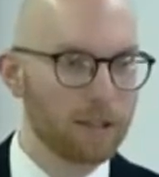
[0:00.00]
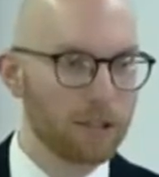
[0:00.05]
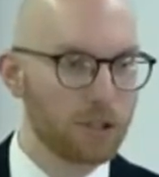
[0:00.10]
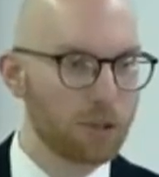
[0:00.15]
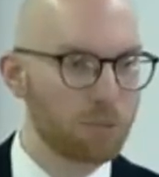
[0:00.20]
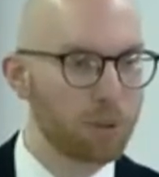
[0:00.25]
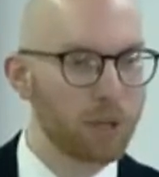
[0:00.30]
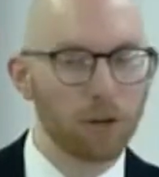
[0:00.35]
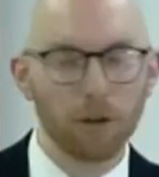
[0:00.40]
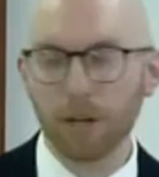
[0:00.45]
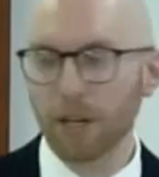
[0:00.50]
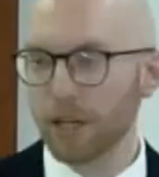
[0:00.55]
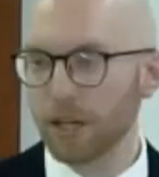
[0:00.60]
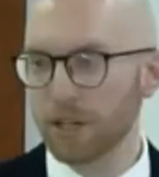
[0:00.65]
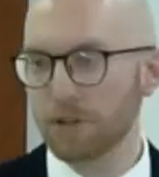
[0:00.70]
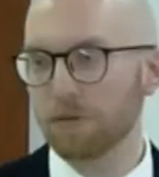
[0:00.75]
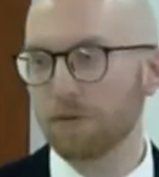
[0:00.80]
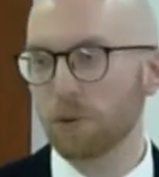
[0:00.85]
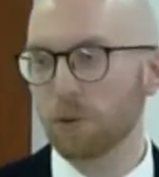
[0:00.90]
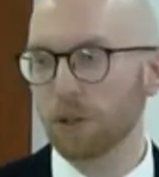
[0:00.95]
The Spirit
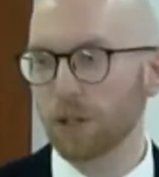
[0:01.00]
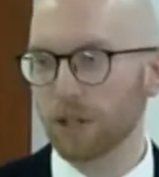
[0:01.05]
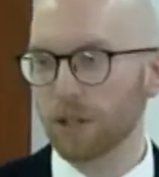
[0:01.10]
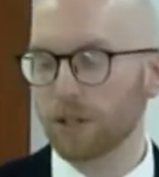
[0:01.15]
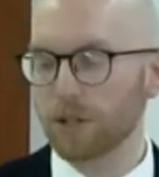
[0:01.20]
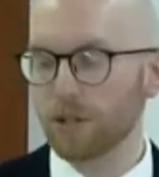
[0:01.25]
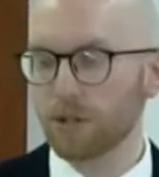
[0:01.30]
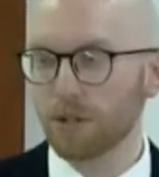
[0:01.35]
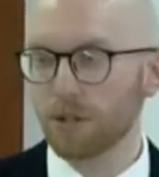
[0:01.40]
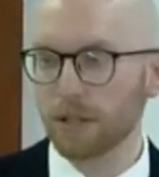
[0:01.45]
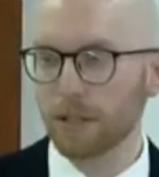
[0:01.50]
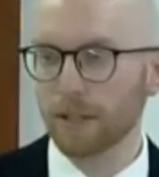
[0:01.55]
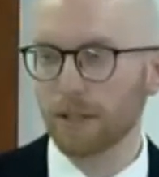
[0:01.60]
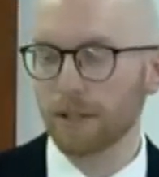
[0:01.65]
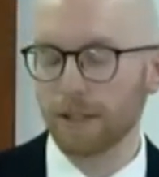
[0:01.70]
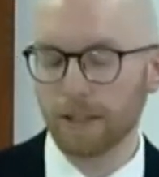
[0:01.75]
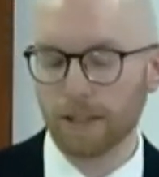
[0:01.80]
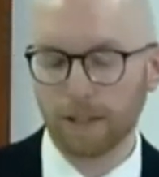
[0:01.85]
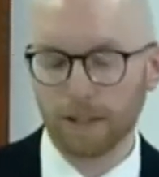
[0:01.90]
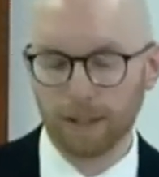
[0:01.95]
in its fullness,
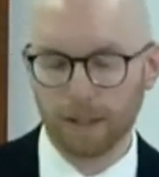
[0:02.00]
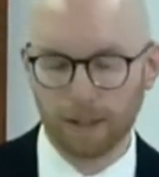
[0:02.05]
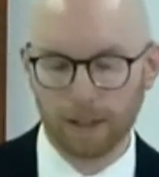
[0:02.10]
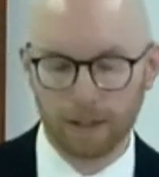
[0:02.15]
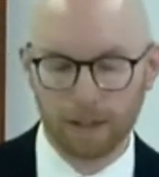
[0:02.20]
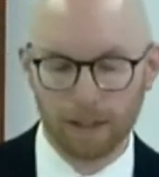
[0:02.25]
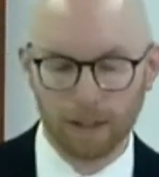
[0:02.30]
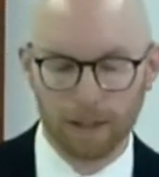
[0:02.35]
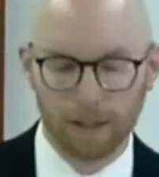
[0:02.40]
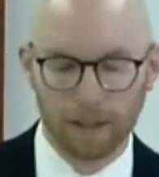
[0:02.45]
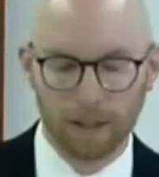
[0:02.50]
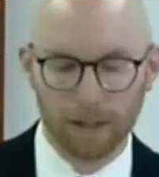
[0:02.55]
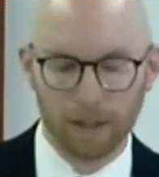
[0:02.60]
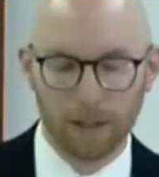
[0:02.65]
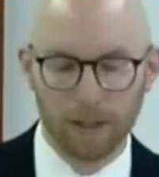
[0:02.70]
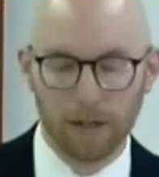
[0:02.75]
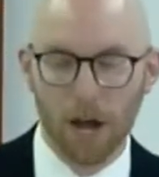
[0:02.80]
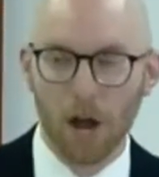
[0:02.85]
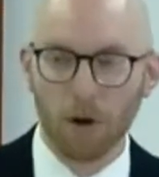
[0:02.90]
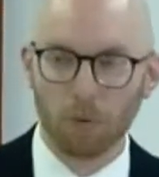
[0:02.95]

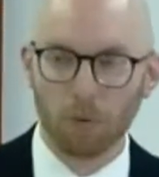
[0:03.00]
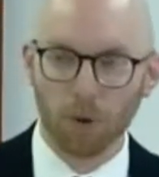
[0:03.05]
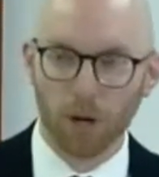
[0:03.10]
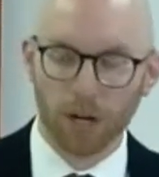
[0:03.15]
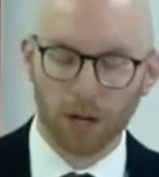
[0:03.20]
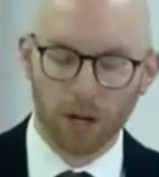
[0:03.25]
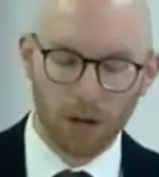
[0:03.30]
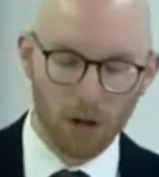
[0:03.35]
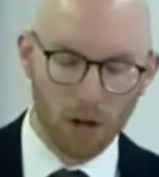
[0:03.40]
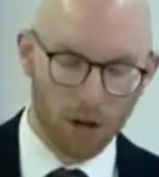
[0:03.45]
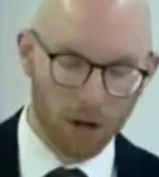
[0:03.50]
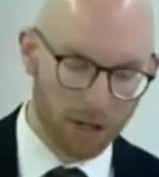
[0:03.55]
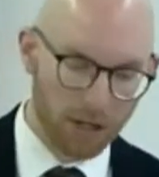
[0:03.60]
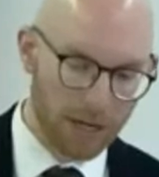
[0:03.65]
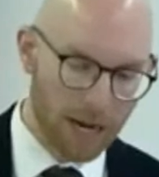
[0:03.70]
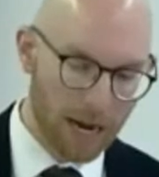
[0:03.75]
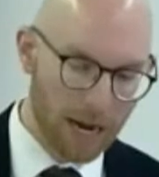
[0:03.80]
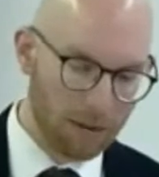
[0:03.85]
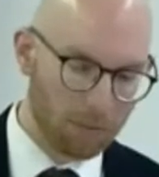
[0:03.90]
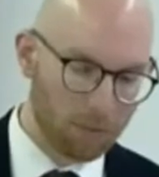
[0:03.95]
not written
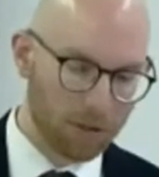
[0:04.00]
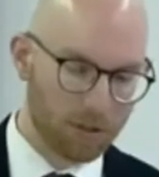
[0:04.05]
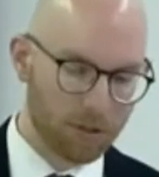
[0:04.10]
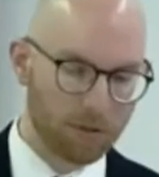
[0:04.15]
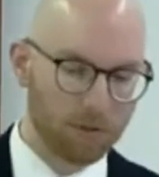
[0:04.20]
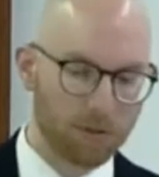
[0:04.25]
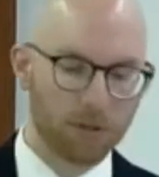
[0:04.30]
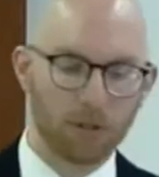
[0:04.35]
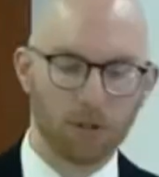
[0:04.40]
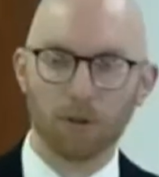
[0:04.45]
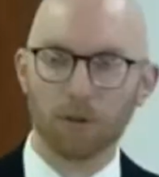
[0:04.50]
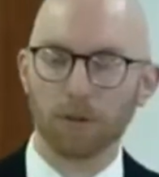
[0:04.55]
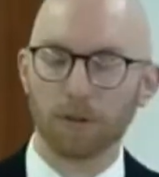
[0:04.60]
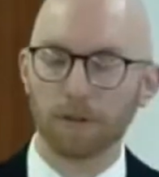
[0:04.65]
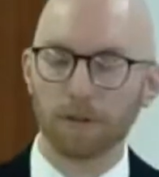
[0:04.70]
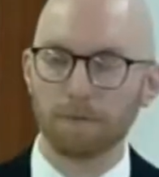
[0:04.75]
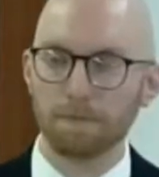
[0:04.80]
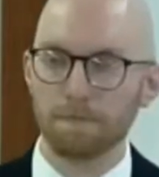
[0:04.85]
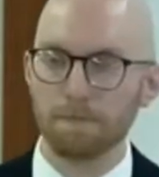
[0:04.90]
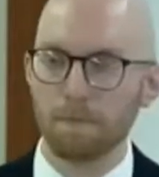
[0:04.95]
on tablets of
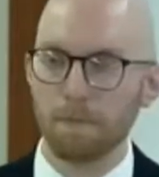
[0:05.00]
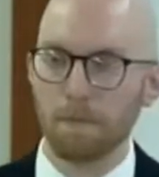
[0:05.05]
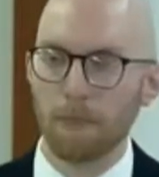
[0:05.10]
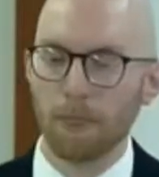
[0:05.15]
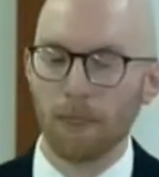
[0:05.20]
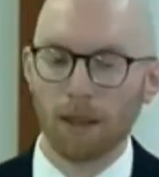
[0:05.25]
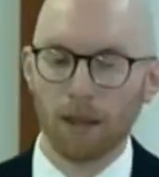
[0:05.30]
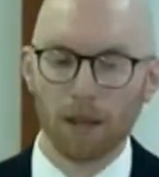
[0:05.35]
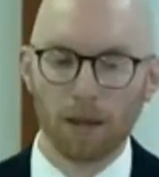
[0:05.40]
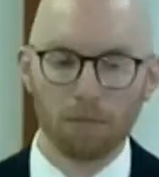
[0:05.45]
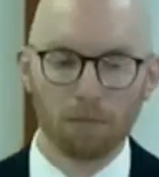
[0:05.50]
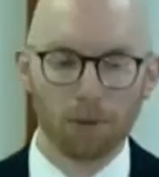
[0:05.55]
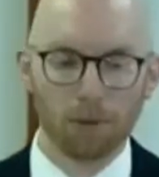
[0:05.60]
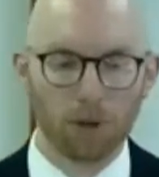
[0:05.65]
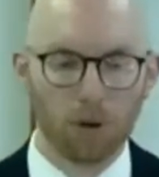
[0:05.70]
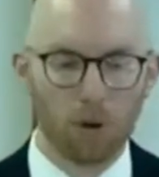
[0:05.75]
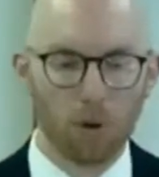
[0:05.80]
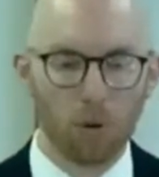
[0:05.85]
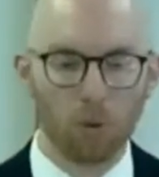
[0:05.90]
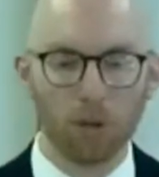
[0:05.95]
stone,
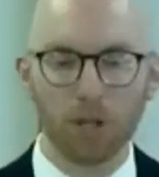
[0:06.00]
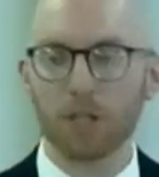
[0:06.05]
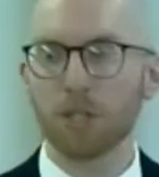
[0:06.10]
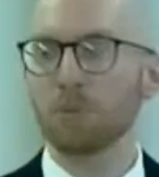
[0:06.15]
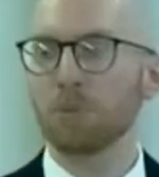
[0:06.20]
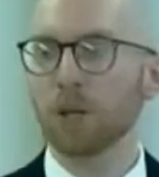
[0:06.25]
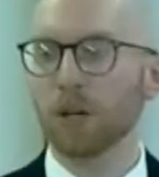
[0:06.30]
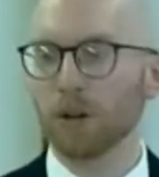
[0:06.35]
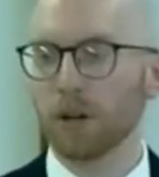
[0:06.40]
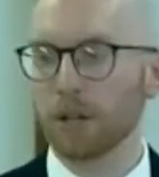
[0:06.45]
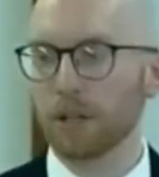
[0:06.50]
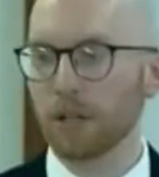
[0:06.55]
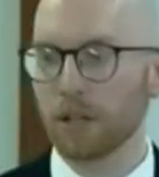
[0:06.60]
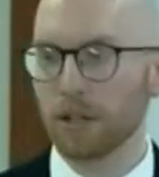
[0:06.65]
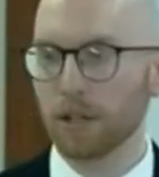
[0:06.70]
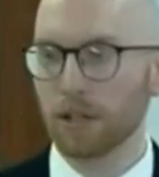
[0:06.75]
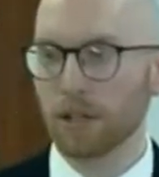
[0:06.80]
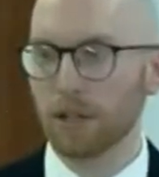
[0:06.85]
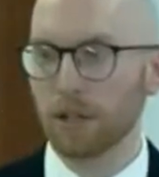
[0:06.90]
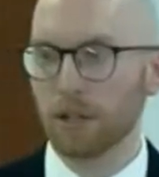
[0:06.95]
but the Holy Spirit,
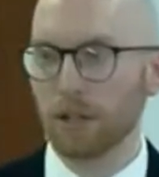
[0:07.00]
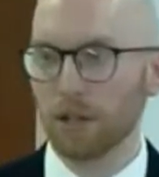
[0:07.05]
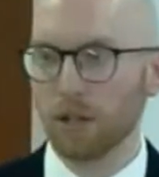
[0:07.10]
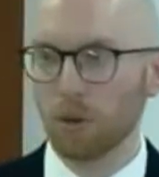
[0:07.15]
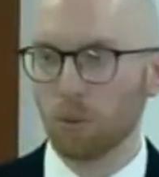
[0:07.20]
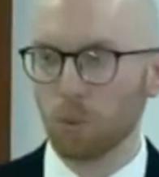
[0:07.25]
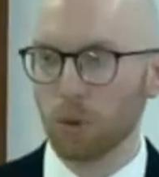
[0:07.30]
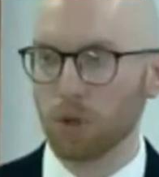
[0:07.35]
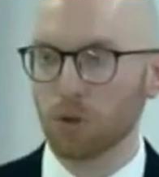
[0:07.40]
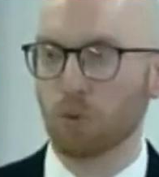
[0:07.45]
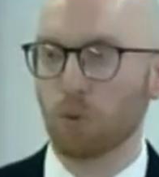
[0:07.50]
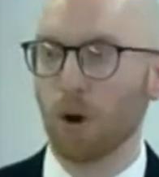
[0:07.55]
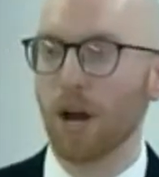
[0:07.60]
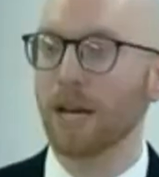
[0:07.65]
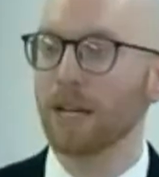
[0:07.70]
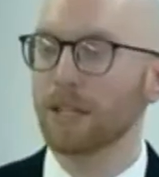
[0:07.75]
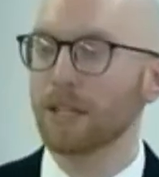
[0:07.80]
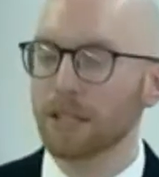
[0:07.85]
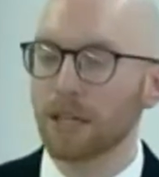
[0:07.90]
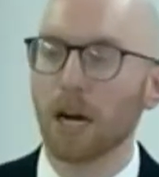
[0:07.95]
which
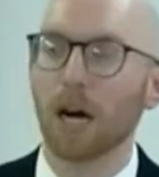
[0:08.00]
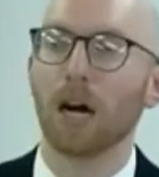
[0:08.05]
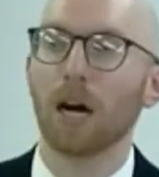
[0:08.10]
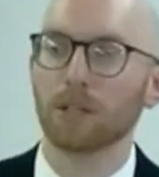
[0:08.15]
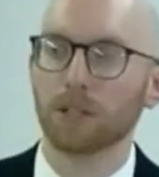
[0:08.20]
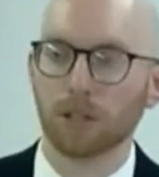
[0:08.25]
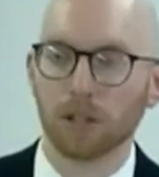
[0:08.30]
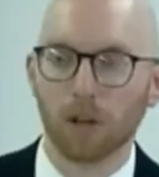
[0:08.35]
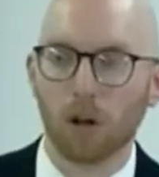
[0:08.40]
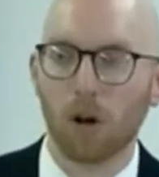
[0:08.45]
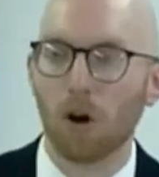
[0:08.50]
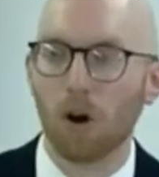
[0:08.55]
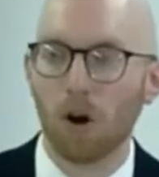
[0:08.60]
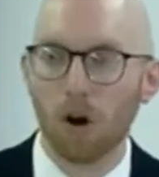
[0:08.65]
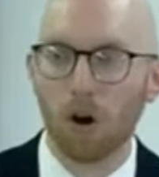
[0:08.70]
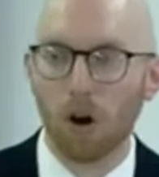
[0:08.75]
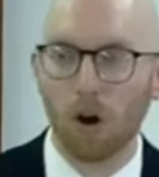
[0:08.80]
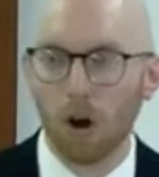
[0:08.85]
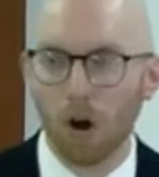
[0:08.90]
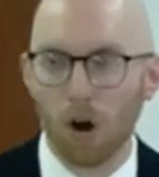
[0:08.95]
writes God's
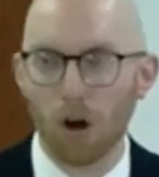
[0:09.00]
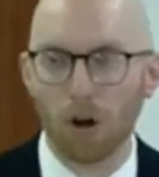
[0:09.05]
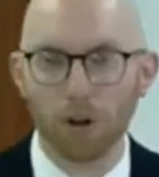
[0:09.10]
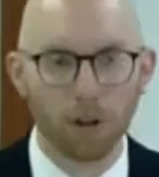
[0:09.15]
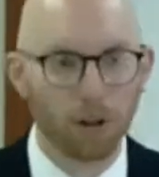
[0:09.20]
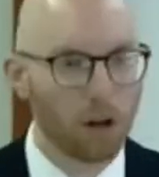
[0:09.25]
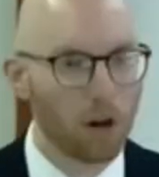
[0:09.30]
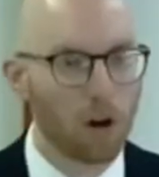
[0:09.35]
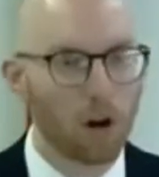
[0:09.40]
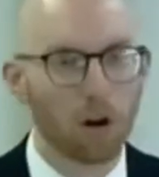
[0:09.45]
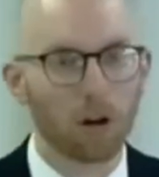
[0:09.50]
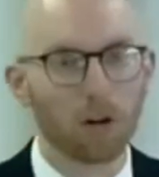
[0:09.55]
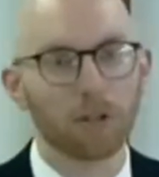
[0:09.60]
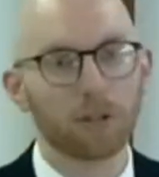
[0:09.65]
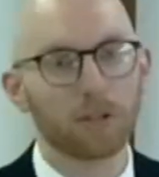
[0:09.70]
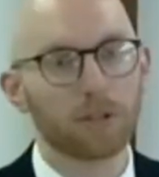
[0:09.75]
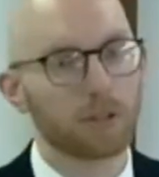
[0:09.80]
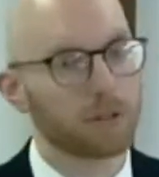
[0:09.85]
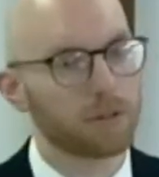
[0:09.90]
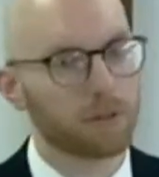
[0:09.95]
law on the
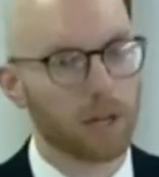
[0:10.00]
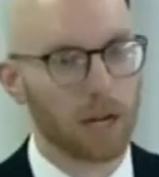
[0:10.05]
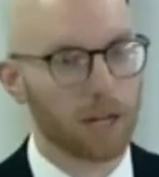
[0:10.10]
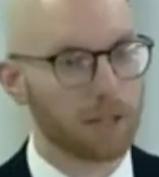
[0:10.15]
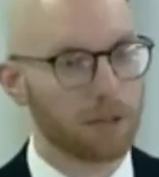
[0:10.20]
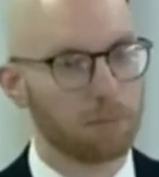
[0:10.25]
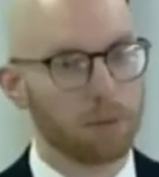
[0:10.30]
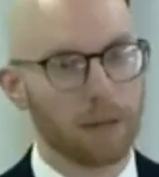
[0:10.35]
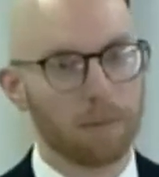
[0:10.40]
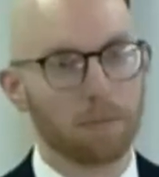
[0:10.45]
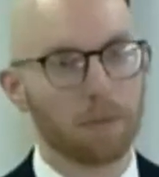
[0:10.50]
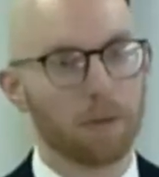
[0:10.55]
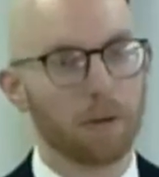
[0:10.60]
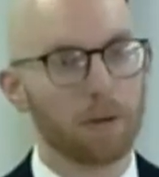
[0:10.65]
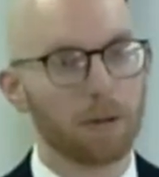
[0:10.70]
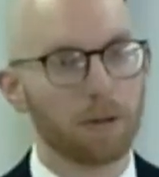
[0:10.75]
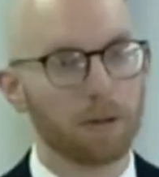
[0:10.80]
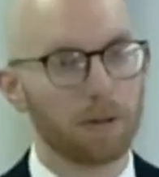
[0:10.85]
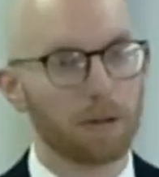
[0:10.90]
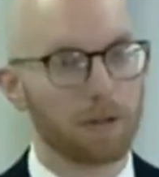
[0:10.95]
hearts of God's
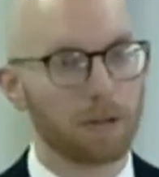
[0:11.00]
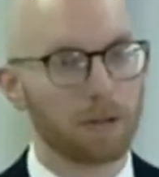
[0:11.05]
people.